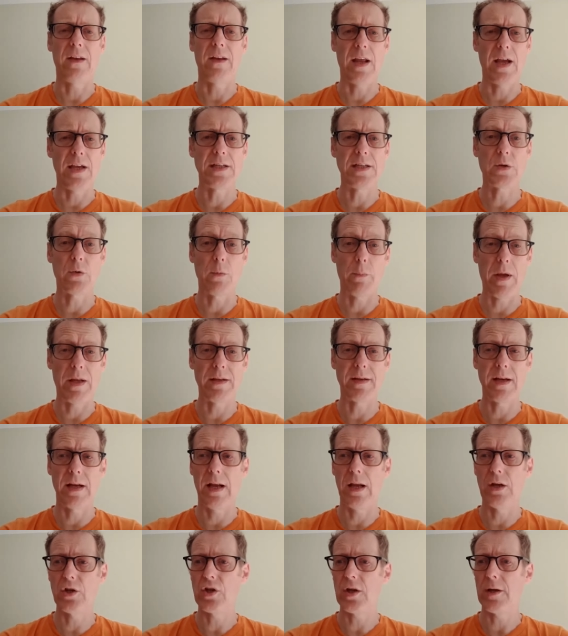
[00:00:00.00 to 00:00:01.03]
in haste, repent
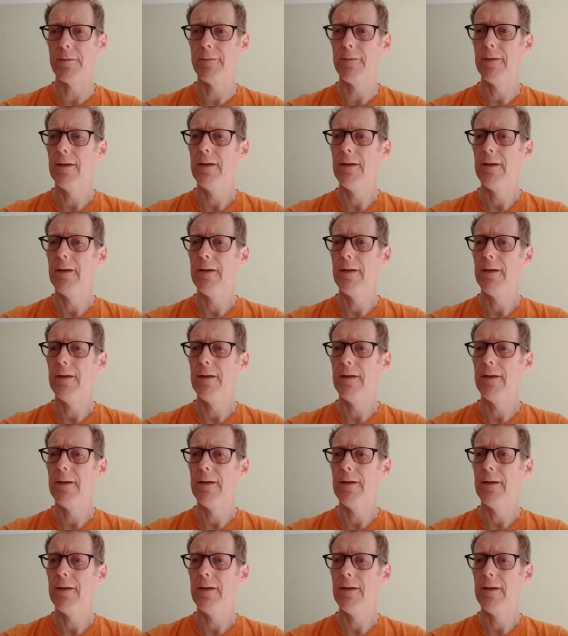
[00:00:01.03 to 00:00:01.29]
in leisure.